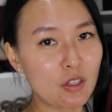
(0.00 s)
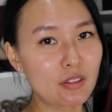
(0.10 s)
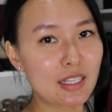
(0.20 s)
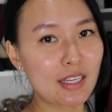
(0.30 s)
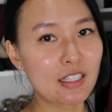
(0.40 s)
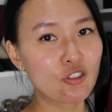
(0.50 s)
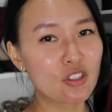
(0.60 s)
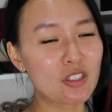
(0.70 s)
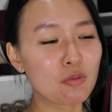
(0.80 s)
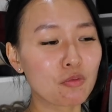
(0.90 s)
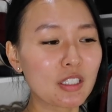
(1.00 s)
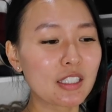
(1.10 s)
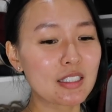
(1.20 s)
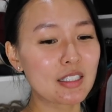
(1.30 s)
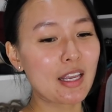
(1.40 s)
because I can just
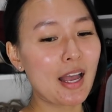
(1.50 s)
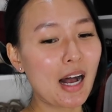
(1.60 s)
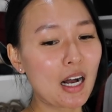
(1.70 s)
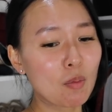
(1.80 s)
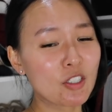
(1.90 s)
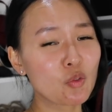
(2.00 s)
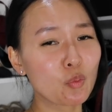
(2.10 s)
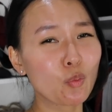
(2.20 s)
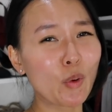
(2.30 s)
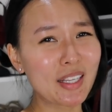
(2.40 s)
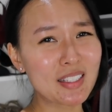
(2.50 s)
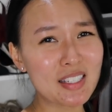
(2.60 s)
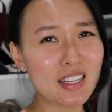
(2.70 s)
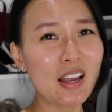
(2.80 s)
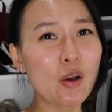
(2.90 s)
really see how much
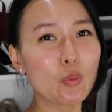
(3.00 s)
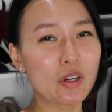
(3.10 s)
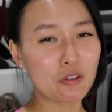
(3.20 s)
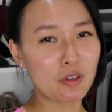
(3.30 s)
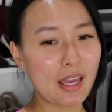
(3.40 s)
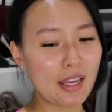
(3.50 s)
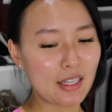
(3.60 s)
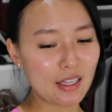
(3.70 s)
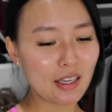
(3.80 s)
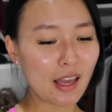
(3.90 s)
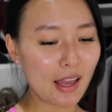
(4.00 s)
waste we're creating.